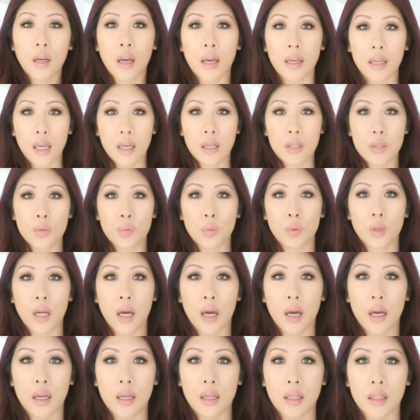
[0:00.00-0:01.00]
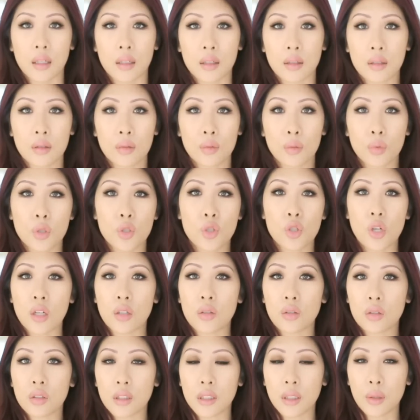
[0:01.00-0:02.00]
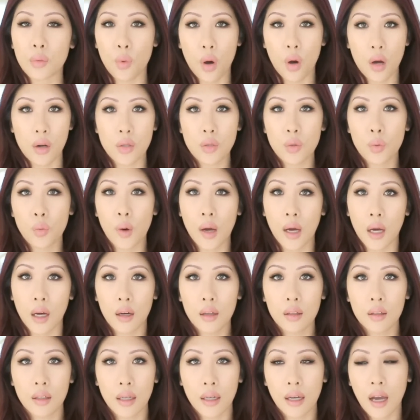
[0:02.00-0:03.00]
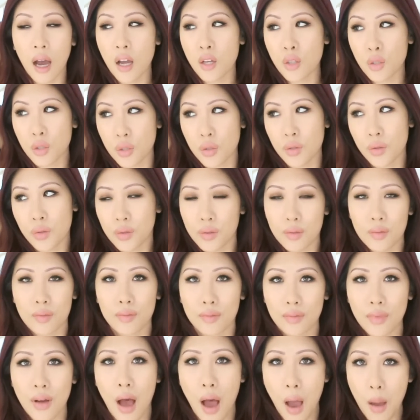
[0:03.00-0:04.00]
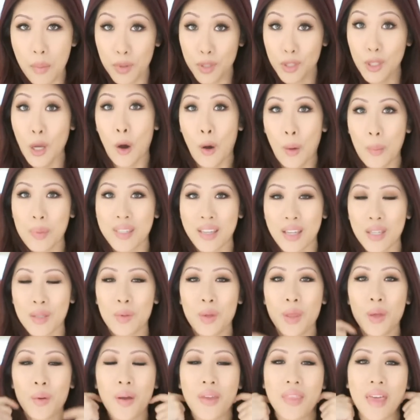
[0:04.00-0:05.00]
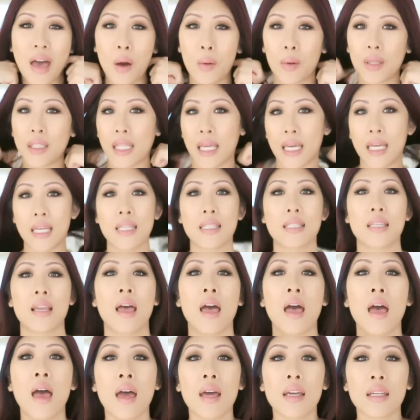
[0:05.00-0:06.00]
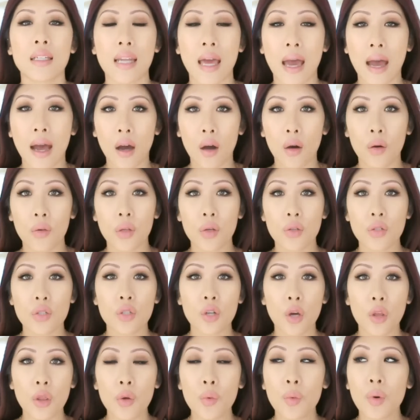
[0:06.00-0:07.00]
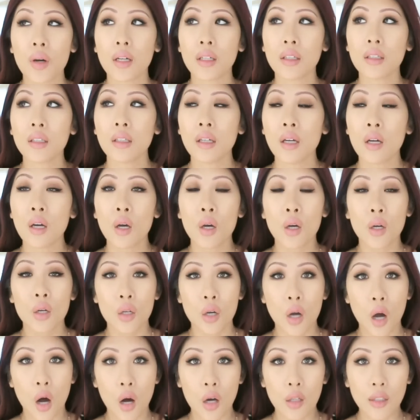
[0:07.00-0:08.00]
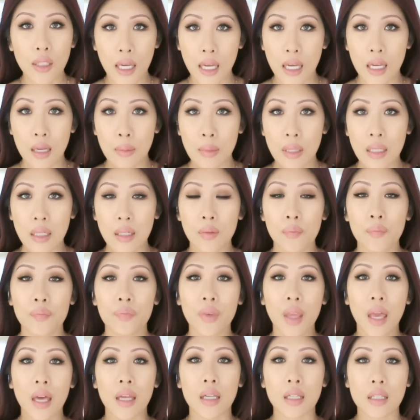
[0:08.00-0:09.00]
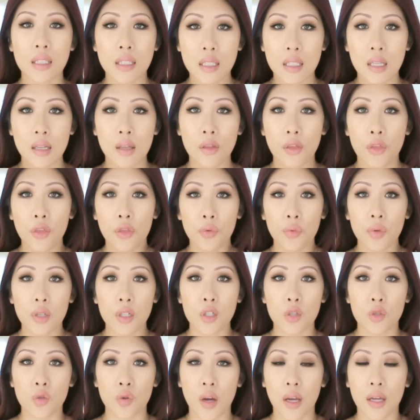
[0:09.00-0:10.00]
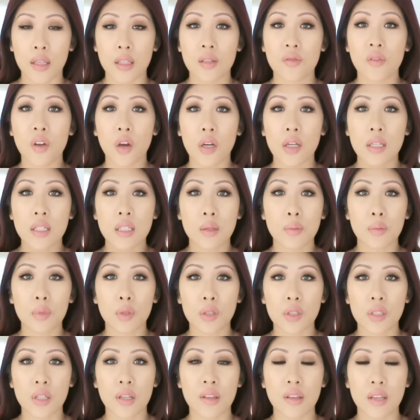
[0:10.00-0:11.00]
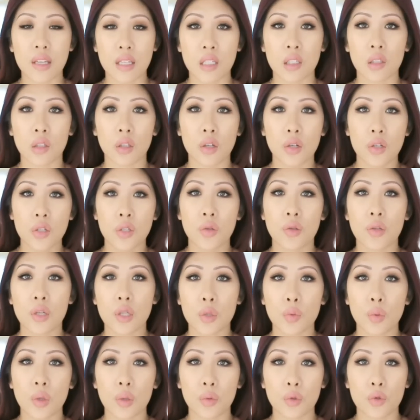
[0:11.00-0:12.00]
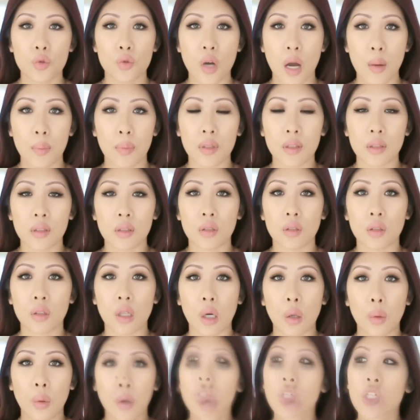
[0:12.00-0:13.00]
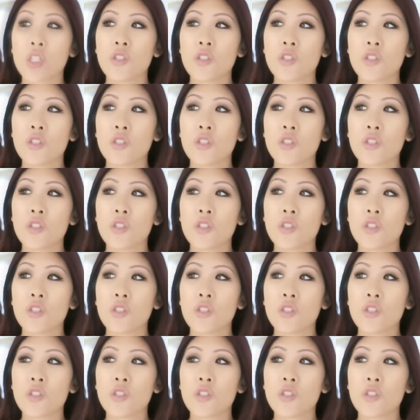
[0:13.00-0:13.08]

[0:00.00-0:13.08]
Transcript: I guess what I would generally want to wear. Like I just, I'm so obsessed with the way that one lays. Now there's another one called Amy, and it's three strands, very similar to this look. So this one would drop a little lower.